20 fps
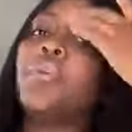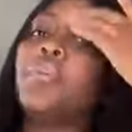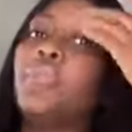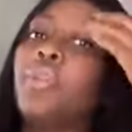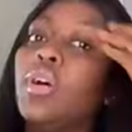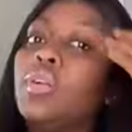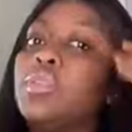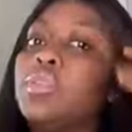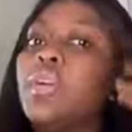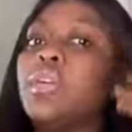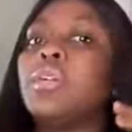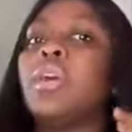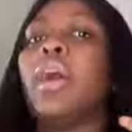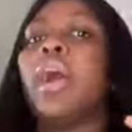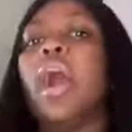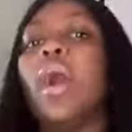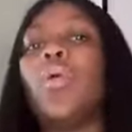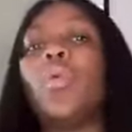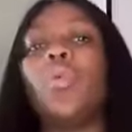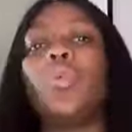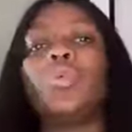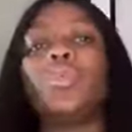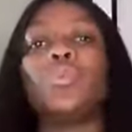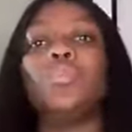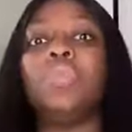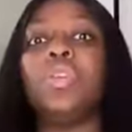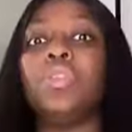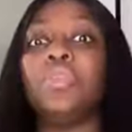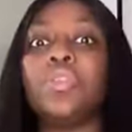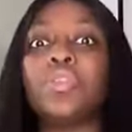From London, I'll go
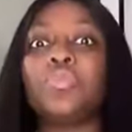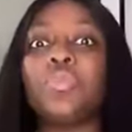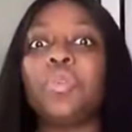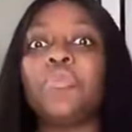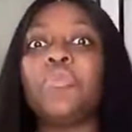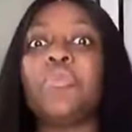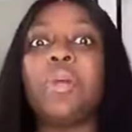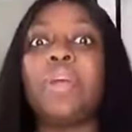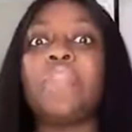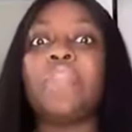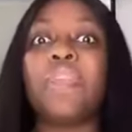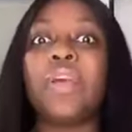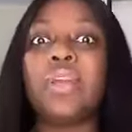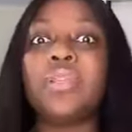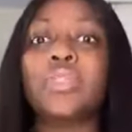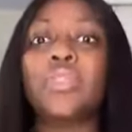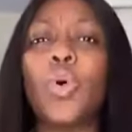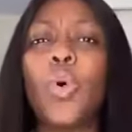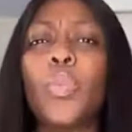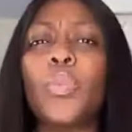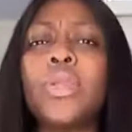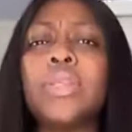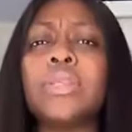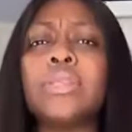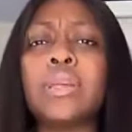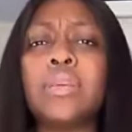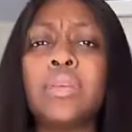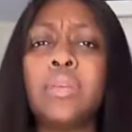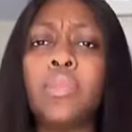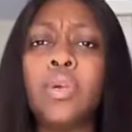to Middlesbrough for my friend's opening
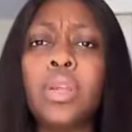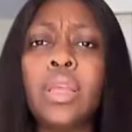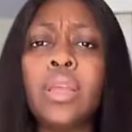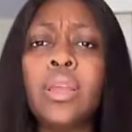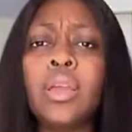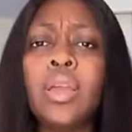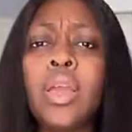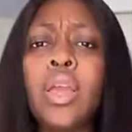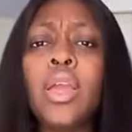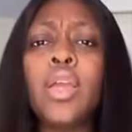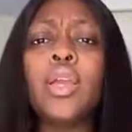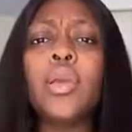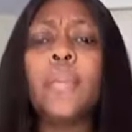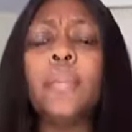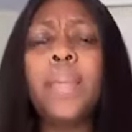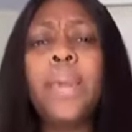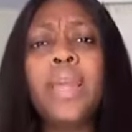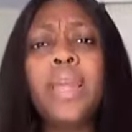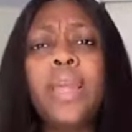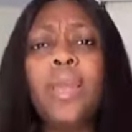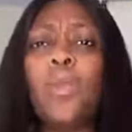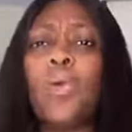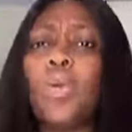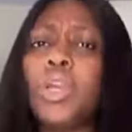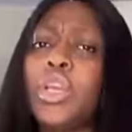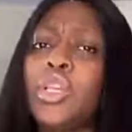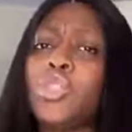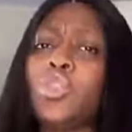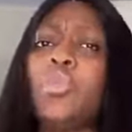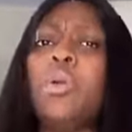ceremony. Pick a
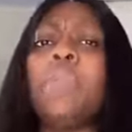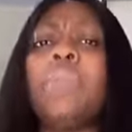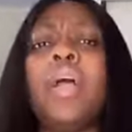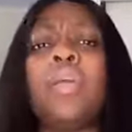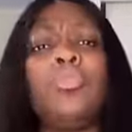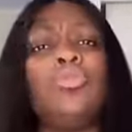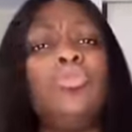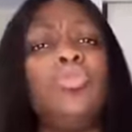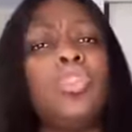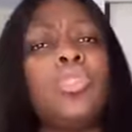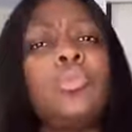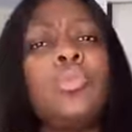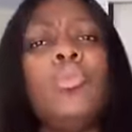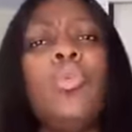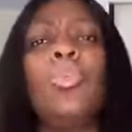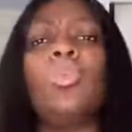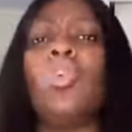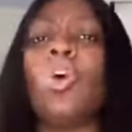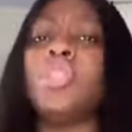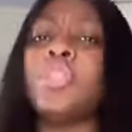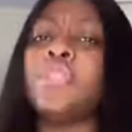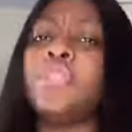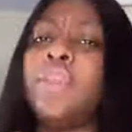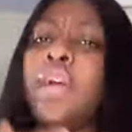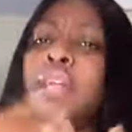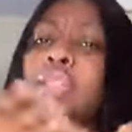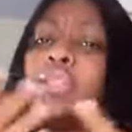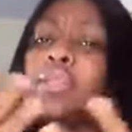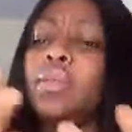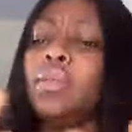location, maybe as you just me. More yours
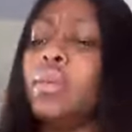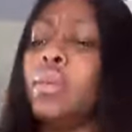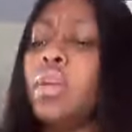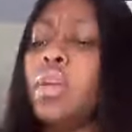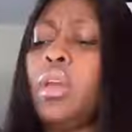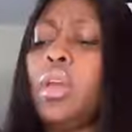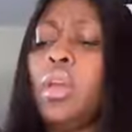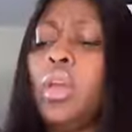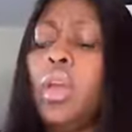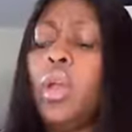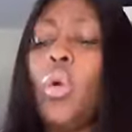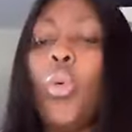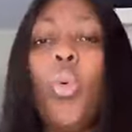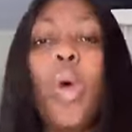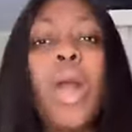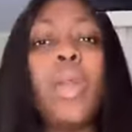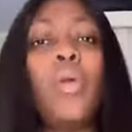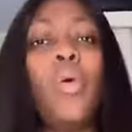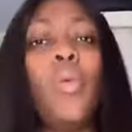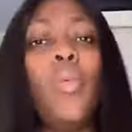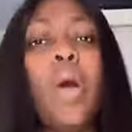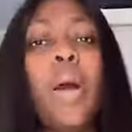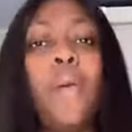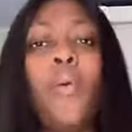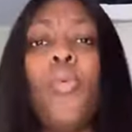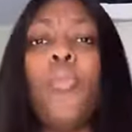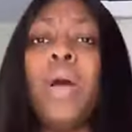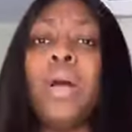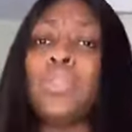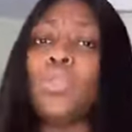fight one on
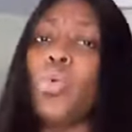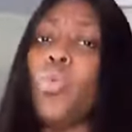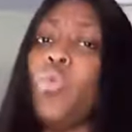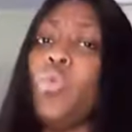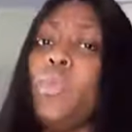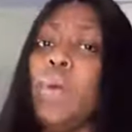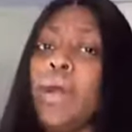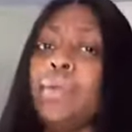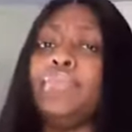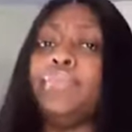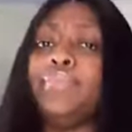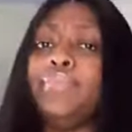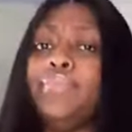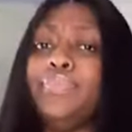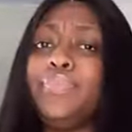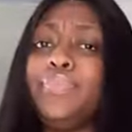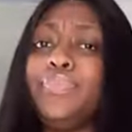one, woman to woman.